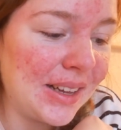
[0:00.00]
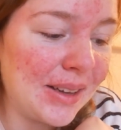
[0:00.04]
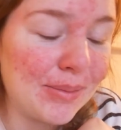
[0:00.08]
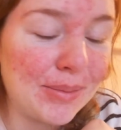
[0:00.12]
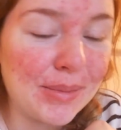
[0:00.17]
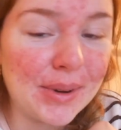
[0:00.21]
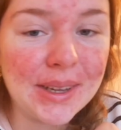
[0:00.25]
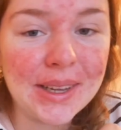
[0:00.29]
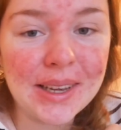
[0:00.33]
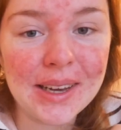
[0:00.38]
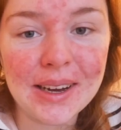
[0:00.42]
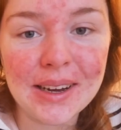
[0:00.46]

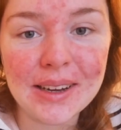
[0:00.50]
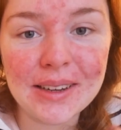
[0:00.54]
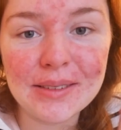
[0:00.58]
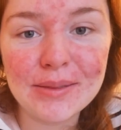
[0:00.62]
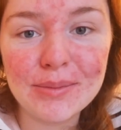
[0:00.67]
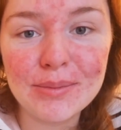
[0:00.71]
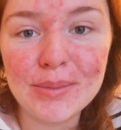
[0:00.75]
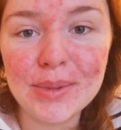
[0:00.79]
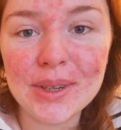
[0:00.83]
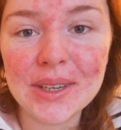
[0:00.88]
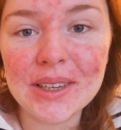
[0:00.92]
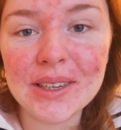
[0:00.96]
But yeah,
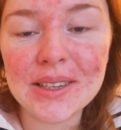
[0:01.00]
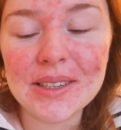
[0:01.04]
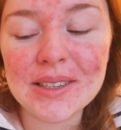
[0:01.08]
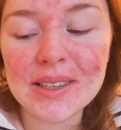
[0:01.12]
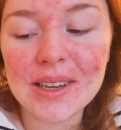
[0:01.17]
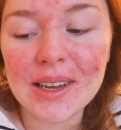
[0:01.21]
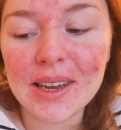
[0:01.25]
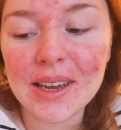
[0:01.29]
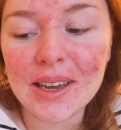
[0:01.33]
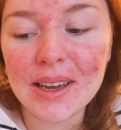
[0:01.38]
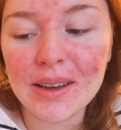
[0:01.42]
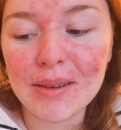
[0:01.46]
because
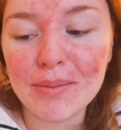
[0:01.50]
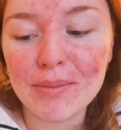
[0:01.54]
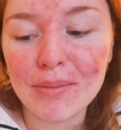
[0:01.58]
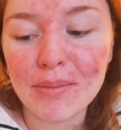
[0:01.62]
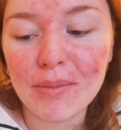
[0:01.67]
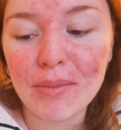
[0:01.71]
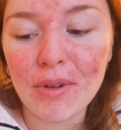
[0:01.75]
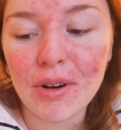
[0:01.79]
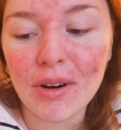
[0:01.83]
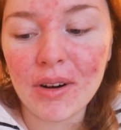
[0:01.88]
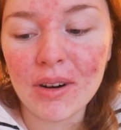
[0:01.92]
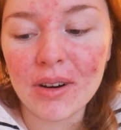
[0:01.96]
I
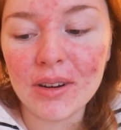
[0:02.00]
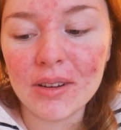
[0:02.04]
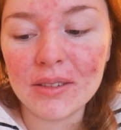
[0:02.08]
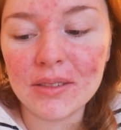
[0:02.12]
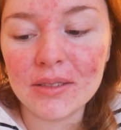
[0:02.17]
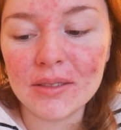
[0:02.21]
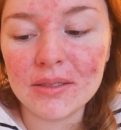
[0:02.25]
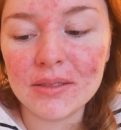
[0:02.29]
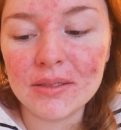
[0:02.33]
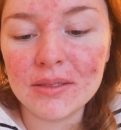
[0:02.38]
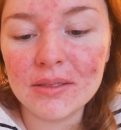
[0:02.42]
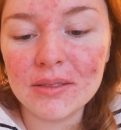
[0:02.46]
am
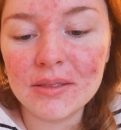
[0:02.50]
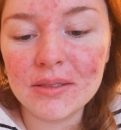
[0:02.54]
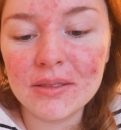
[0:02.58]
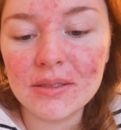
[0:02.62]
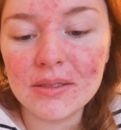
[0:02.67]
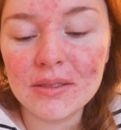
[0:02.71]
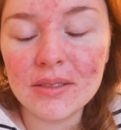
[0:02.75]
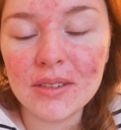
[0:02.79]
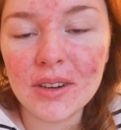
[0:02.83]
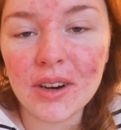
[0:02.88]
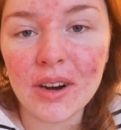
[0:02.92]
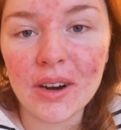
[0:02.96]
on
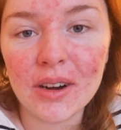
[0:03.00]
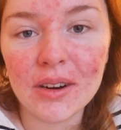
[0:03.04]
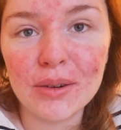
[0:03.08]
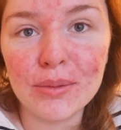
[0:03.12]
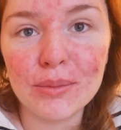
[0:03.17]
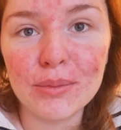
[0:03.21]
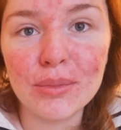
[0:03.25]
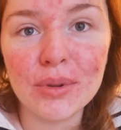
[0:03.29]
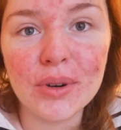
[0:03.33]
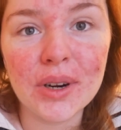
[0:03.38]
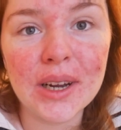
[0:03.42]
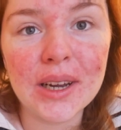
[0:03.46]

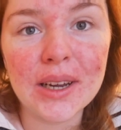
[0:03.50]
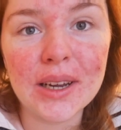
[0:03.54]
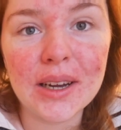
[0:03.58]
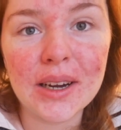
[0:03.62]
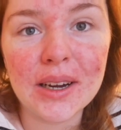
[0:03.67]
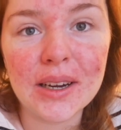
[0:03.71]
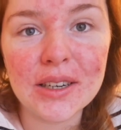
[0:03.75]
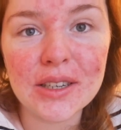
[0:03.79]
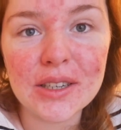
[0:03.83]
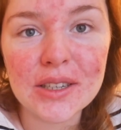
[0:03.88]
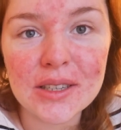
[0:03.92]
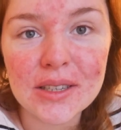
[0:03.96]
autumn break,
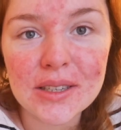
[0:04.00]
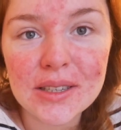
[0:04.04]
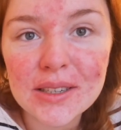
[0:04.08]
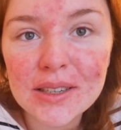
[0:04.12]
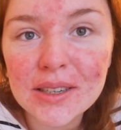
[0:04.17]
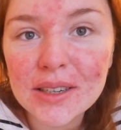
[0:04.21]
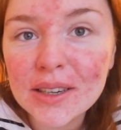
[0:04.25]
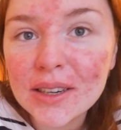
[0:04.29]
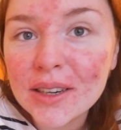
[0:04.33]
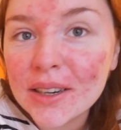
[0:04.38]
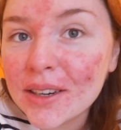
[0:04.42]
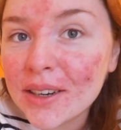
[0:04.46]
I
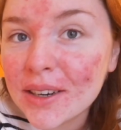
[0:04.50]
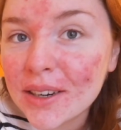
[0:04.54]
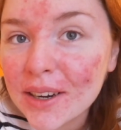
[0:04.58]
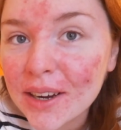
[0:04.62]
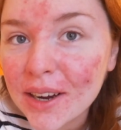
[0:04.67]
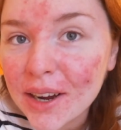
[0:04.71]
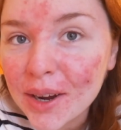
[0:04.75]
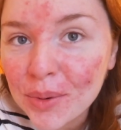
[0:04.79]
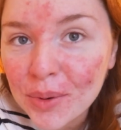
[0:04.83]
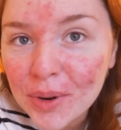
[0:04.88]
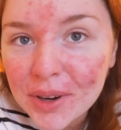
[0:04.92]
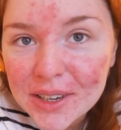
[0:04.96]

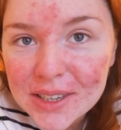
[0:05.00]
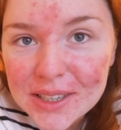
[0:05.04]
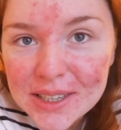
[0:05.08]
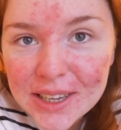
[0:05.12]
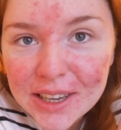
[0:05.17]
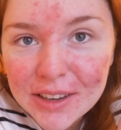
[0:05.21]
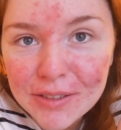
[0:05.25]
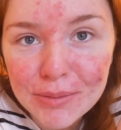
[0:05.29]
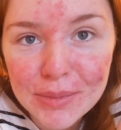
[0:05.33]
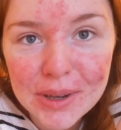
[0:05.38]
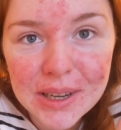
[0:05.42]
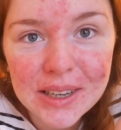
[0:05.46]
want to
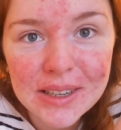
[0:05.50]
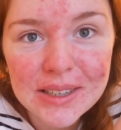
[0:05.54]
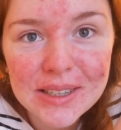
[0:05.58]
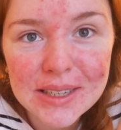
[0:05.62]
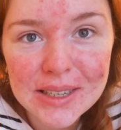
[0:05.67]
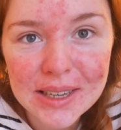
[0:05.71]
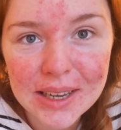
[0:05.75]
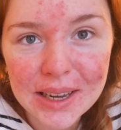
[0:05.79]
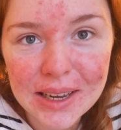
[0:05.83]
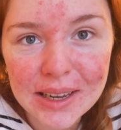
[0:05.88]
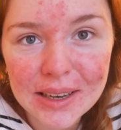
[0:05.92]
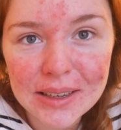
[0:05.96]
give my
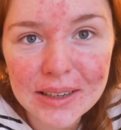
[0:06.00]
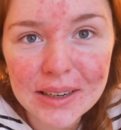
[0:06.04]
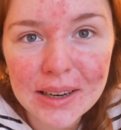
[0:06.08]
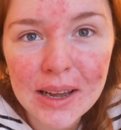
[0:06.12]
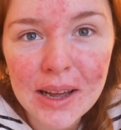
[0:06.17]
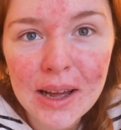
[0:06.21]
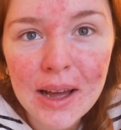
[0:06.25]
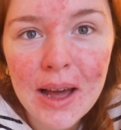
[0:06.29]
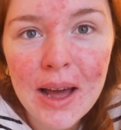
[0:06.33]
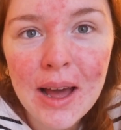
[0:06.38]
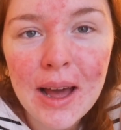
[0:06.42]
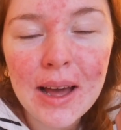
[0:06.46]
skin
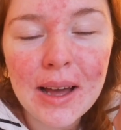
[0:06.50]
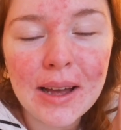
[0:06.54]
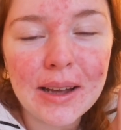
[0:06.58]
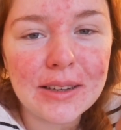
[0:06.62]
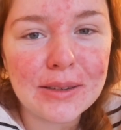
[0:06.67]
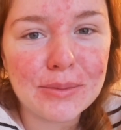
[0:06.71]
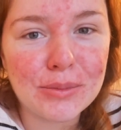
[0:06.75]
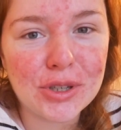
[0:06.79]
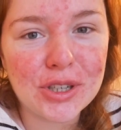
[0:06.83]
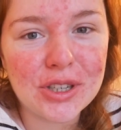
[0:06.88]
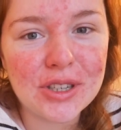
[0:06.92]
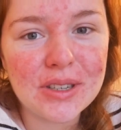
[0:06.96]

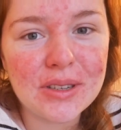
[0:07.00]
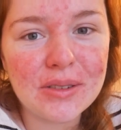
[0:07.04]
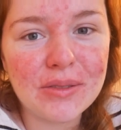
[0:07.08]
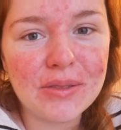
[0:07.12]
as much